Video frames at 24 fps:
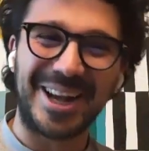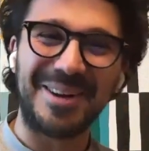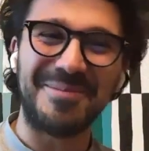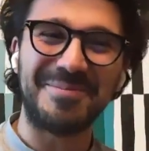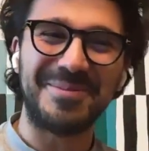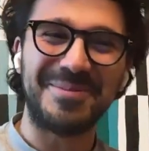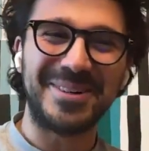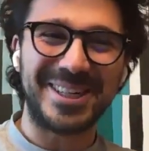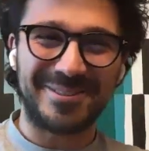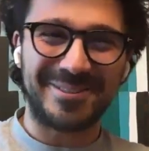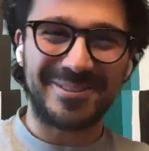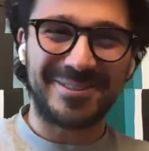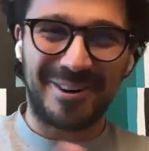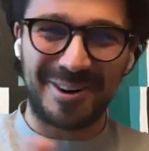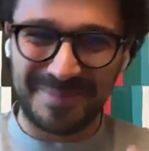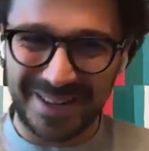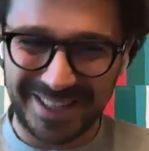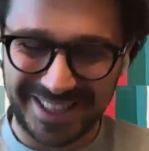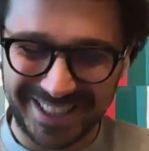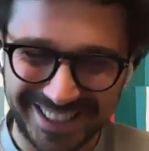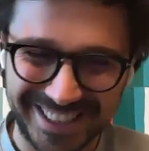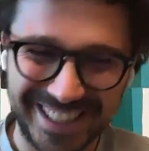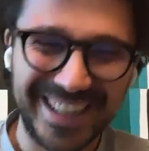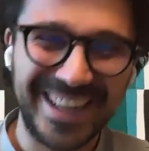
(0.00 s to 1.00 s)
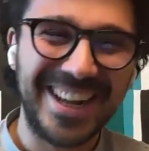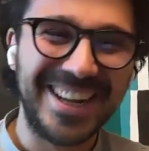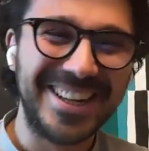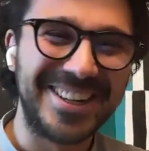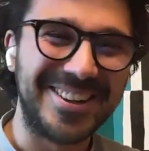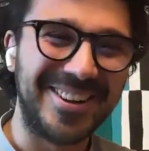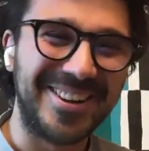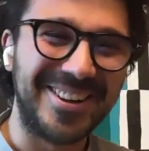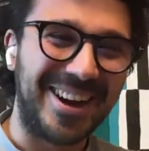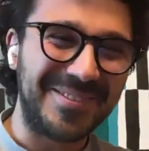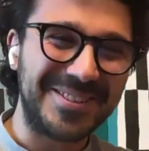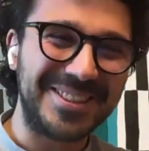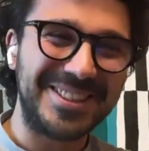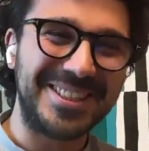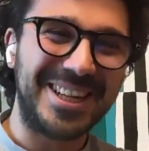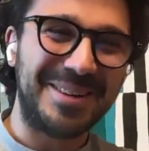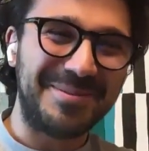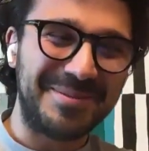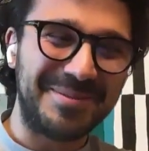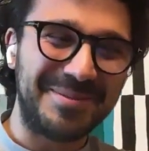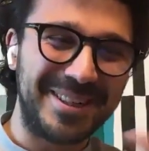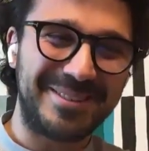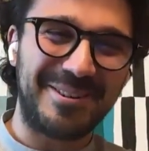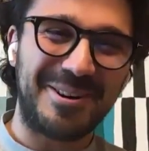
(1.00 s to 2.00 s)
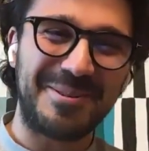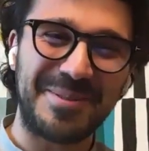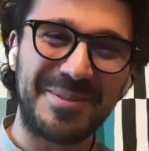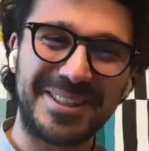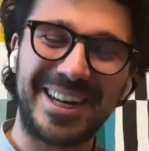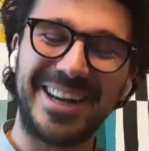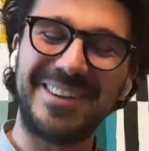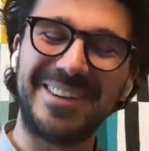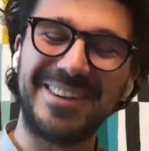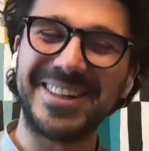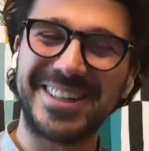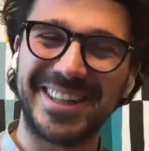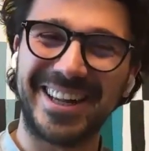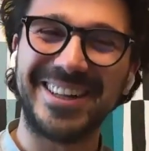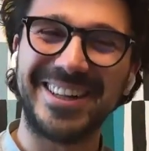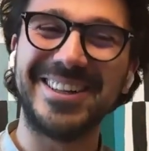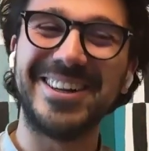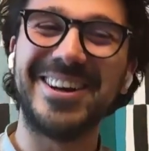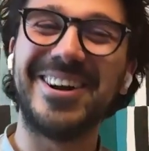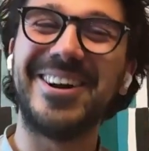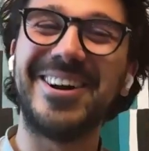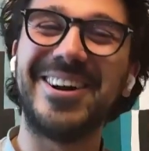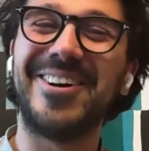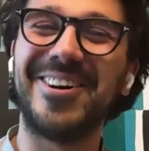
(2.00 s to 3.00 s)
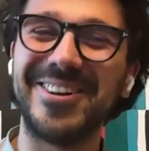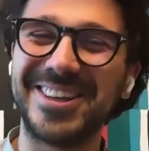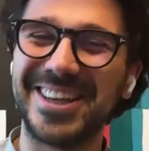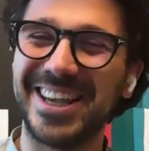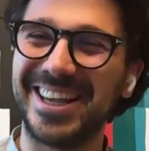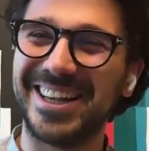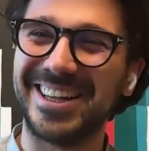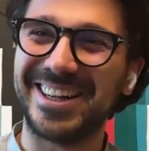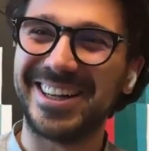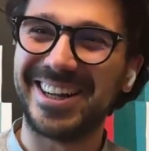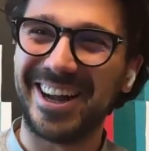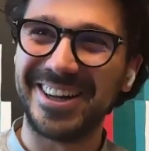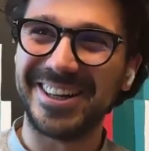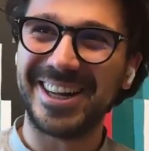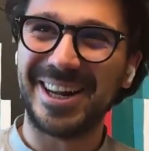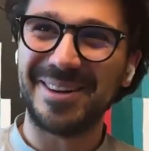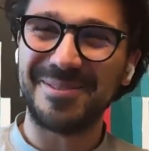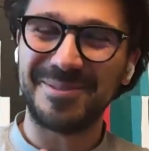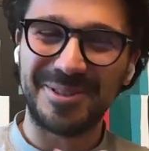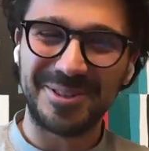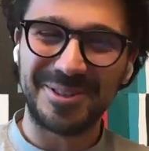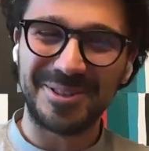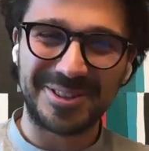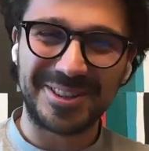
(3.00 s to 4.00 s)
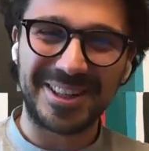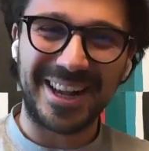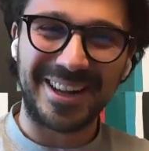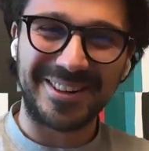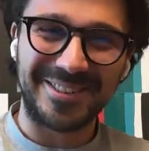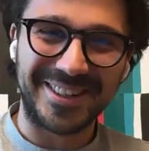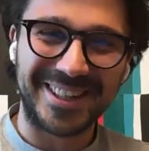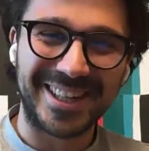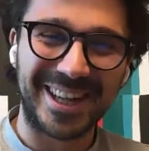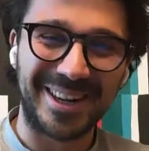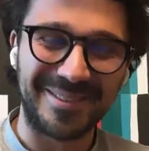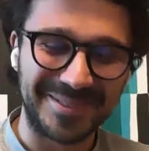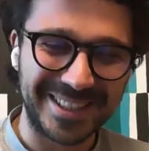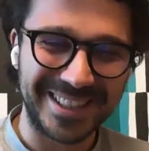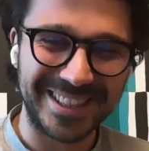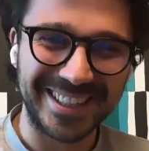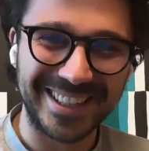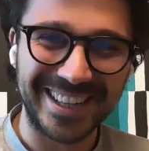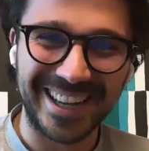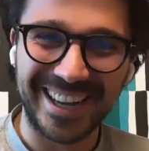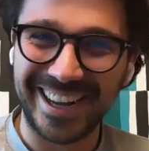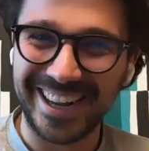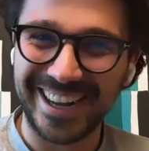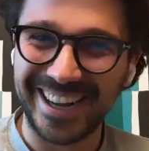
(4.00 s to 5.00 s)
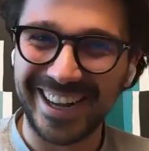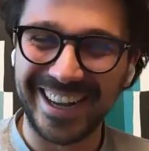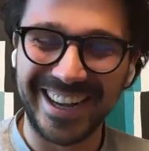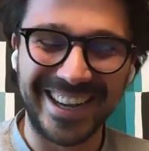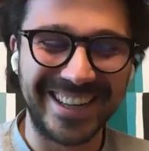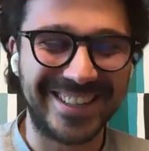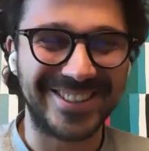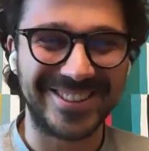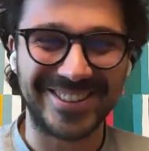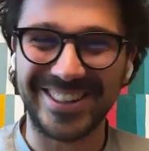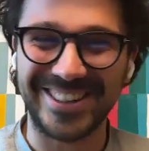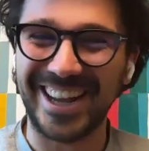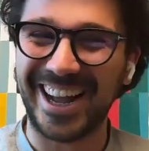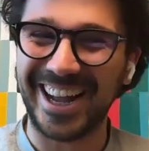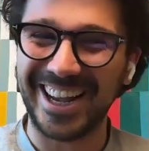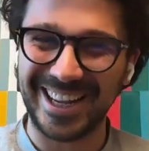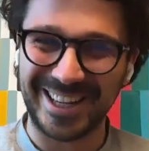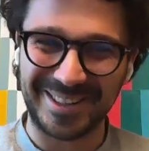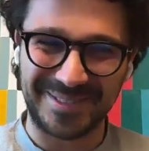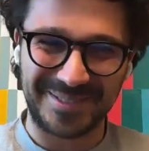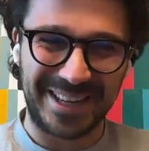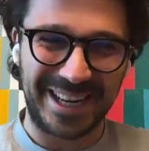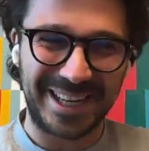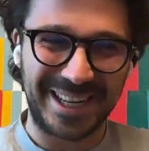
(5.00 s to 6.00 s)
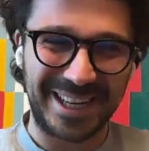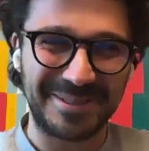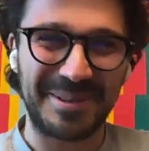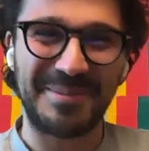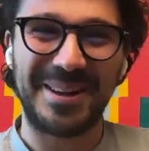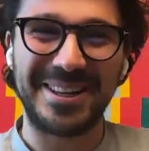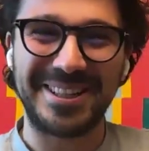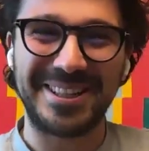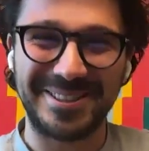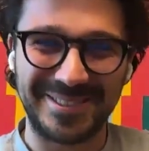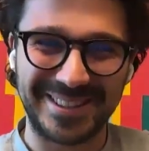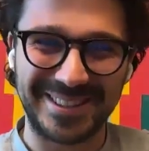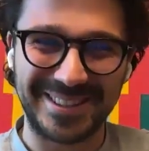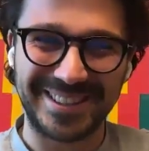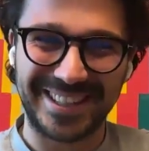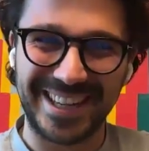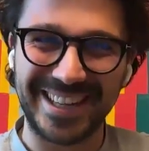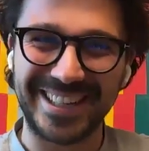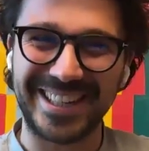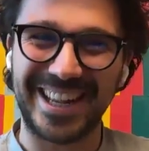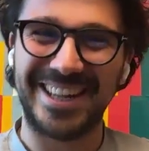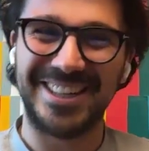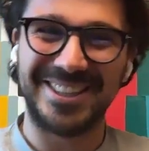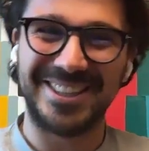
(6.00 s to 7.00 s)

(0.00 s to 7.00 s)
numbers were better. So after numbers were better, I was like, okay, guys, I'm going to tell you something. I had been experimenting with